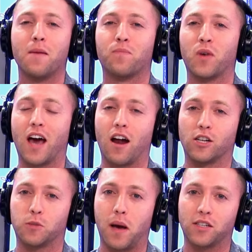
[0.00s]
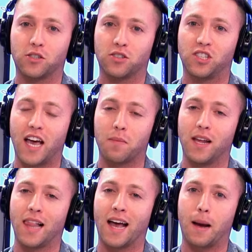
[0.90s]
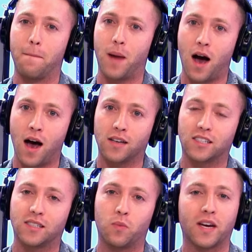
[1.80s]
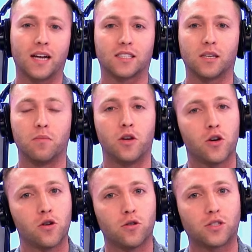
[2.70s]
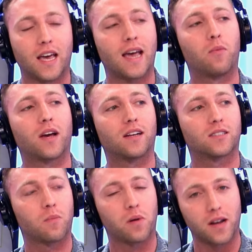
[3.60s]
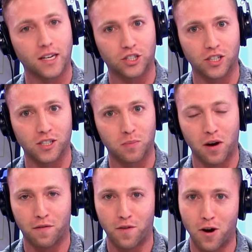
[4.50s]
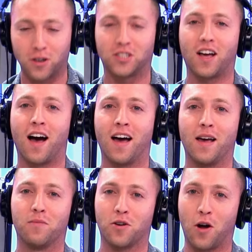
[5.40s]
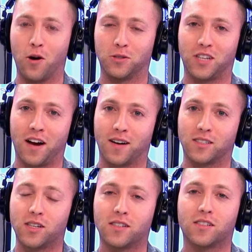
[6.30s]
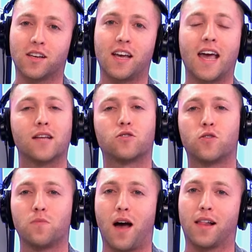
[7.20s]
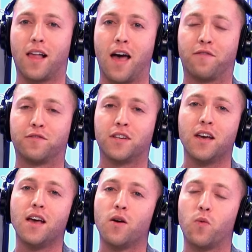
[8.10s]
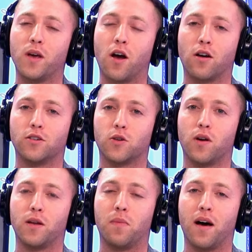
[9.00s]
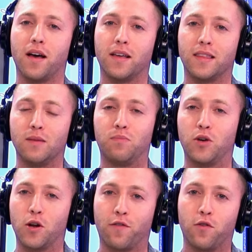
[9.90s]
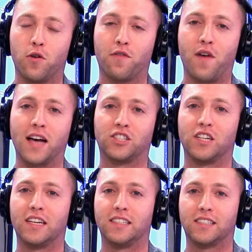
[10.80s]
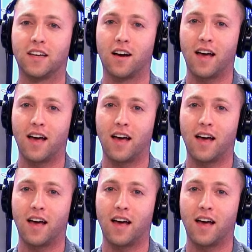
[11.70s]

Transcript: We got our special segment, Like a Boss. We got some news, and we got some predictions. But first, I am your host, Eric Sinsley, and to my left, we are joined by the beautiful fashionista,